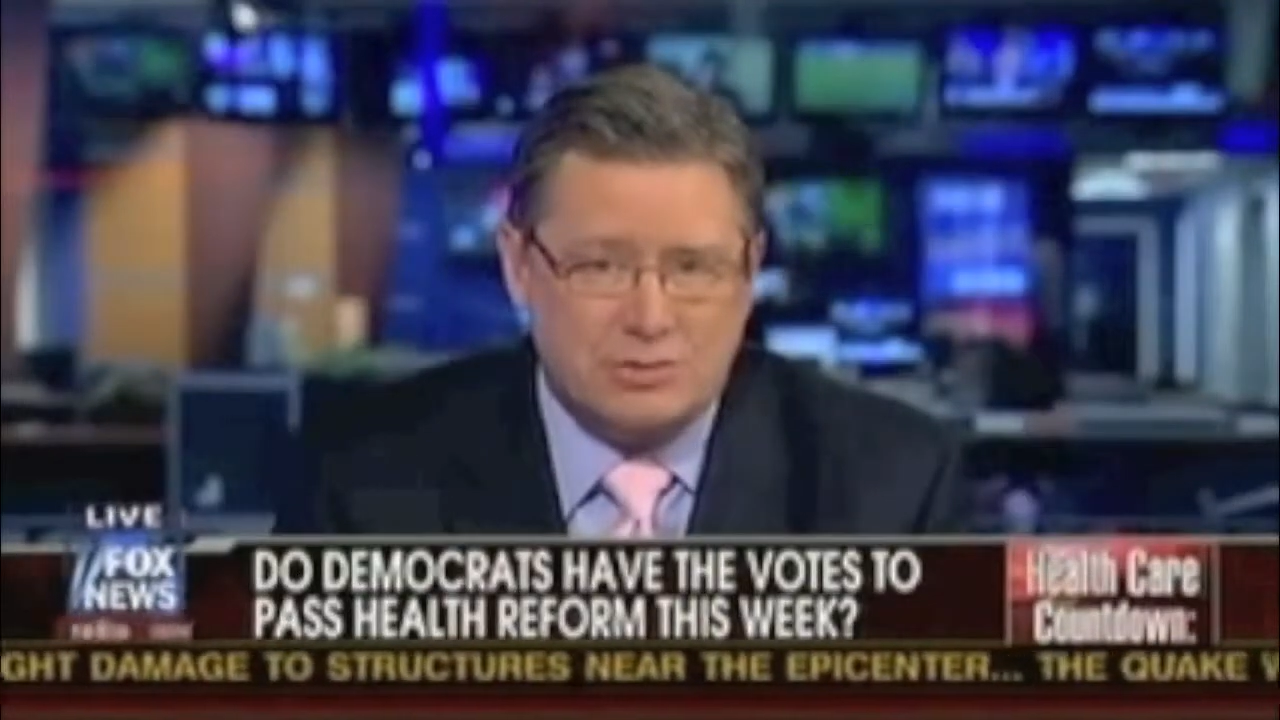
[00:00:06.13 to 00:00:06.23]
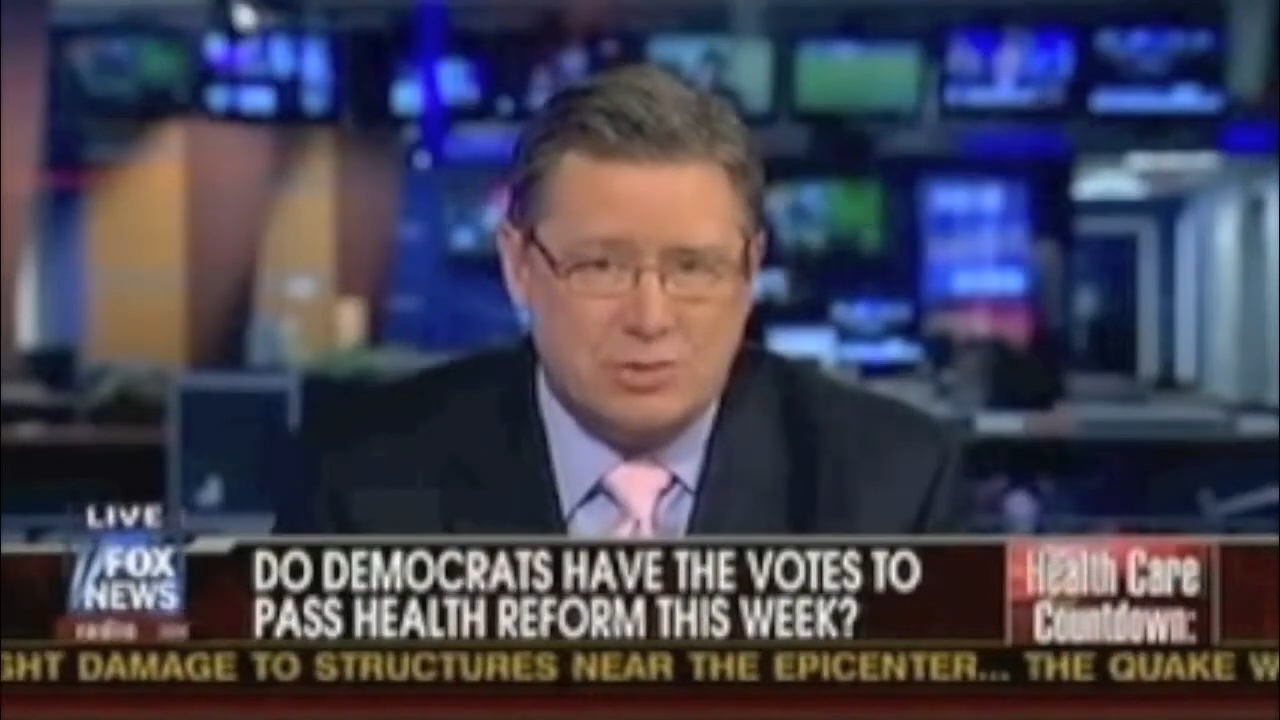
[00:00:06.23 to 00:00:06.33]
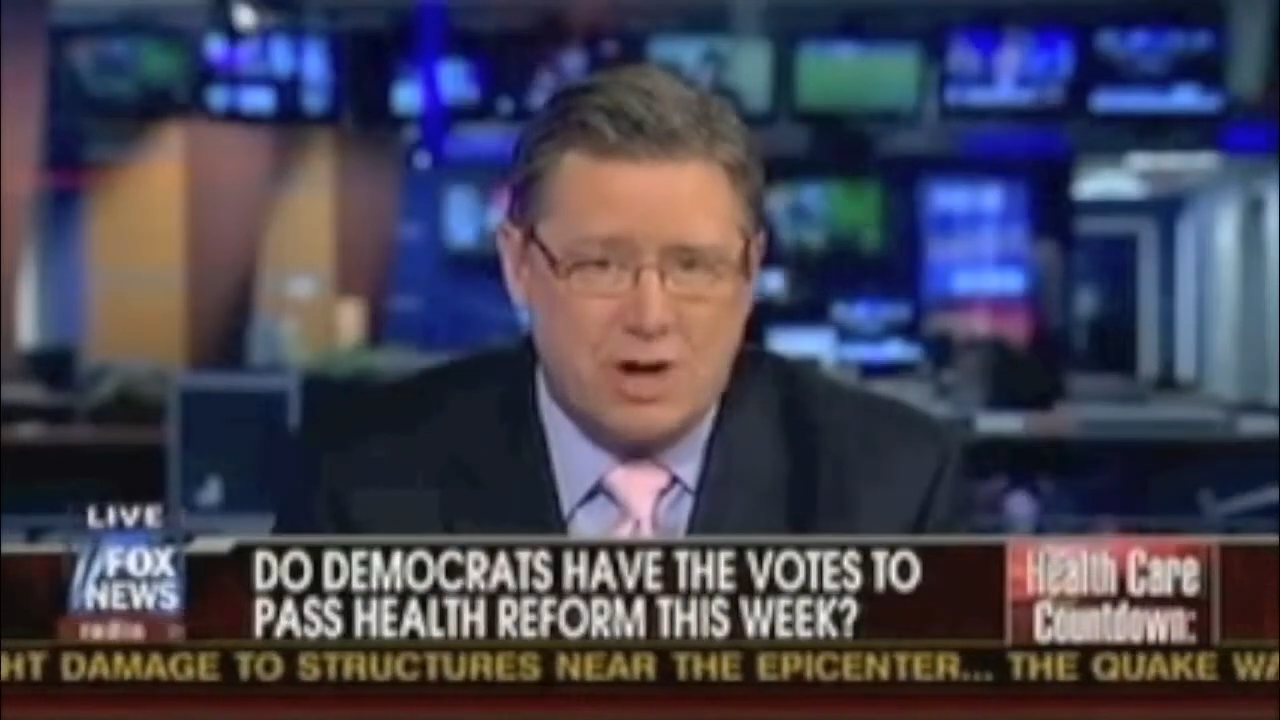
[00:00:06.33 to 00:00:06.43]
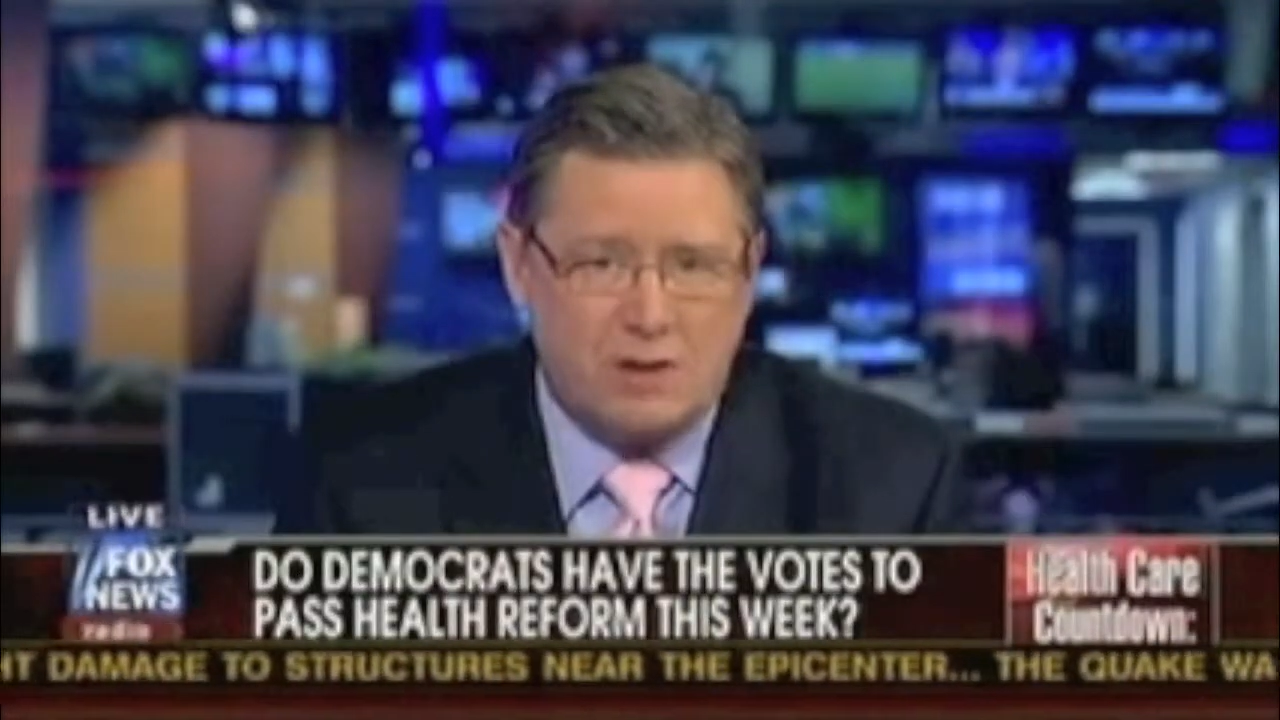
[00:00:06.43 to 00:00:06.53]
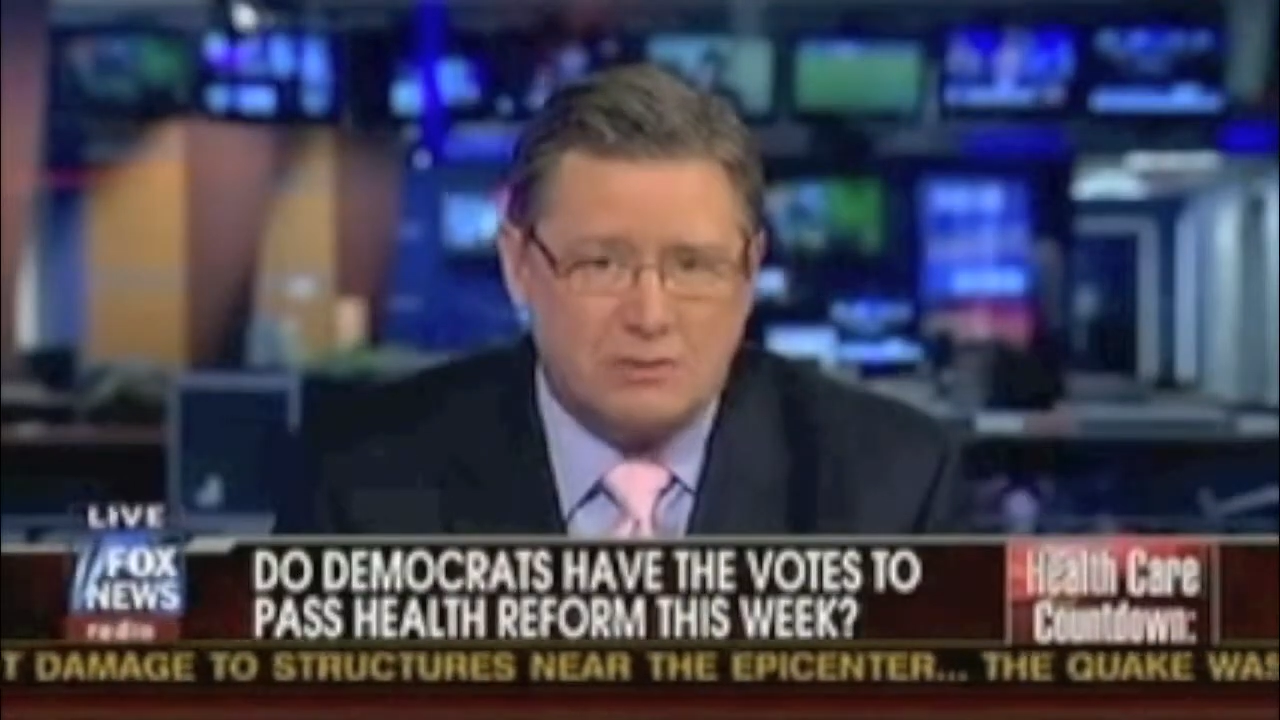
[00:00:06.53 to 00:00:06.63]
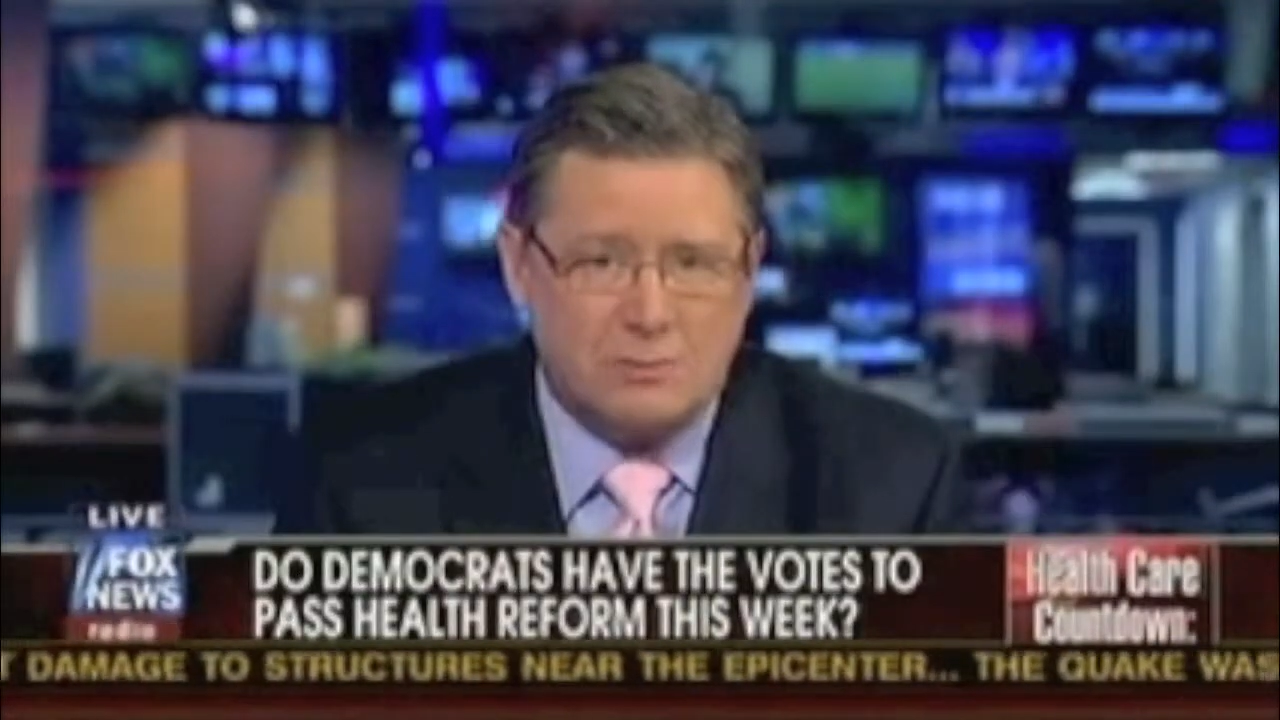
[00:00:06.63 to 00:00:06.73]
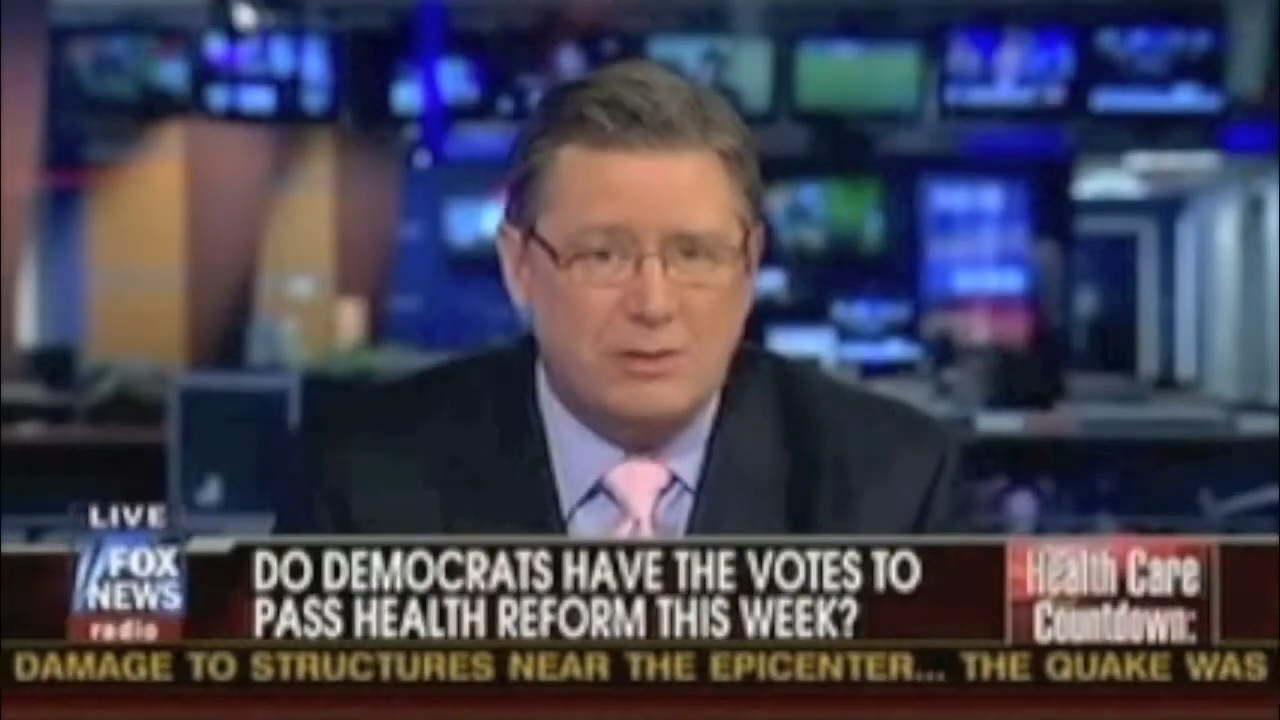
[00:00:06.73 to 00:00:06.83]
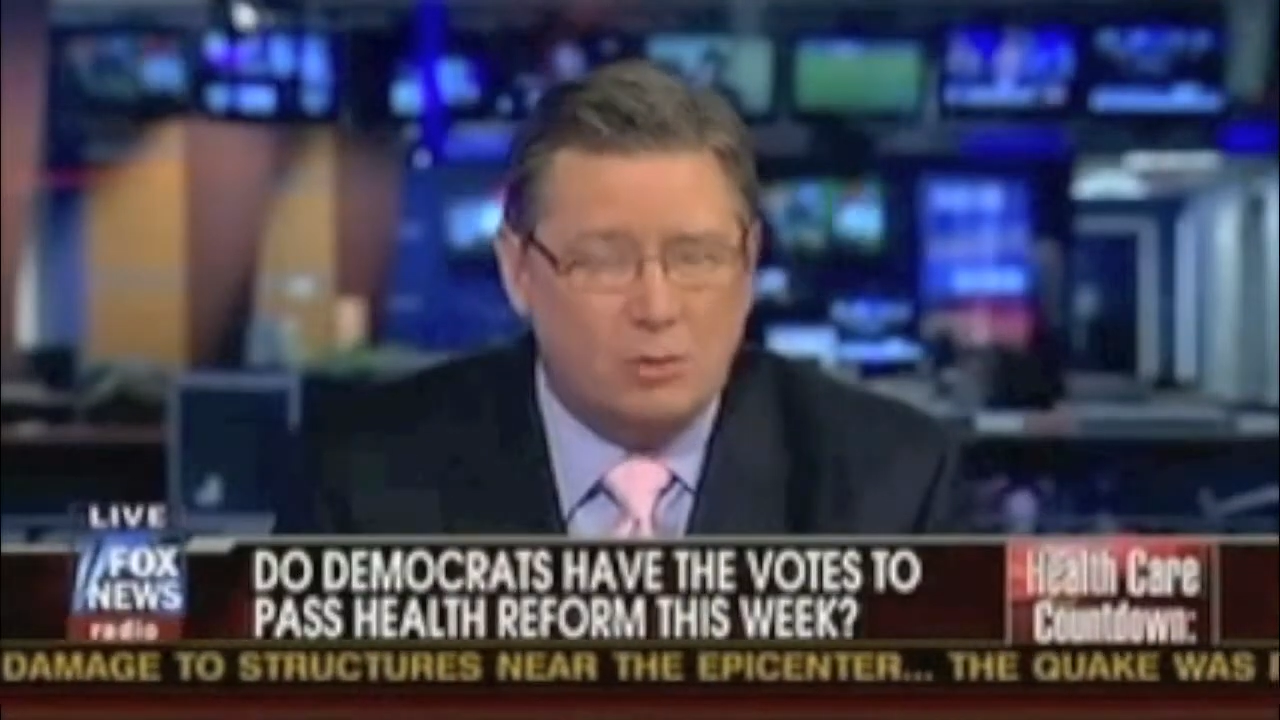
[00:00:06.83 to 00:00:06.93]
two congressmen